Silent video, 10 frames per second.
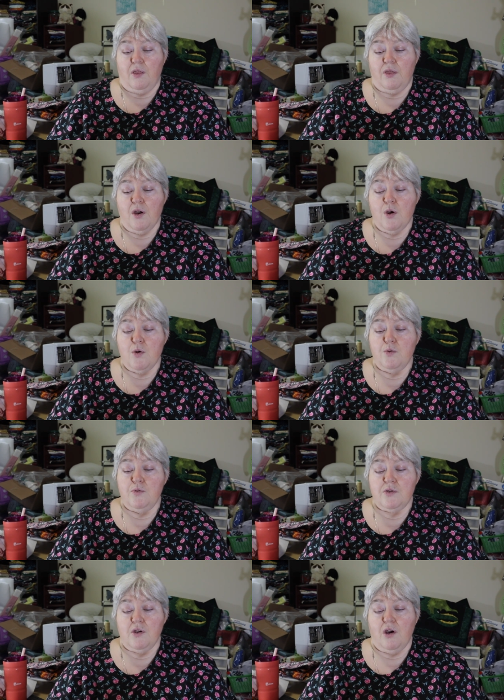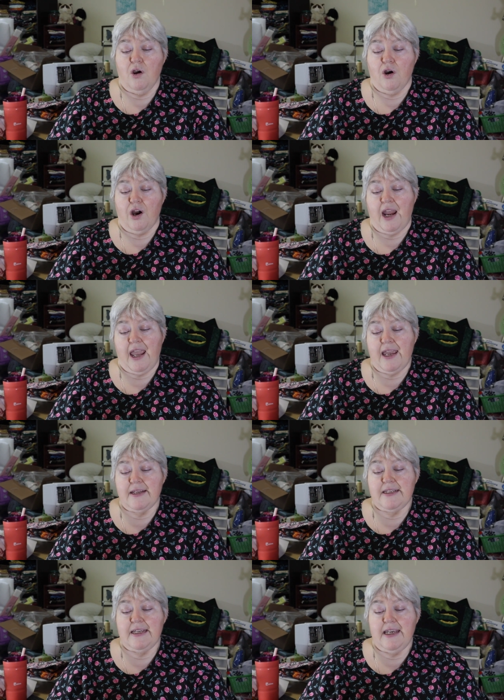Those are
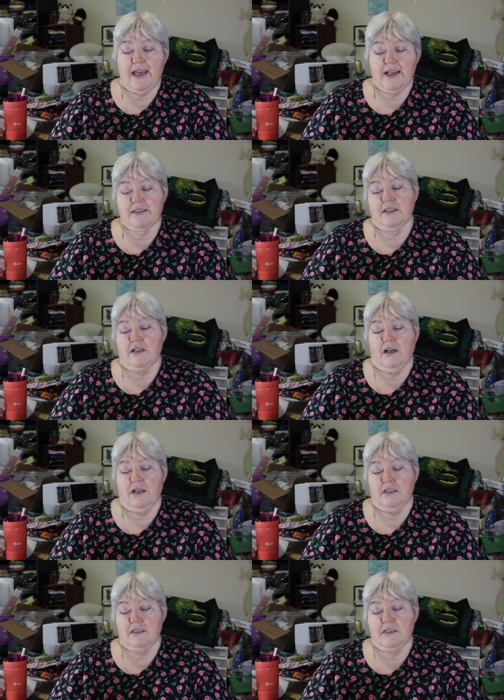handy hexagons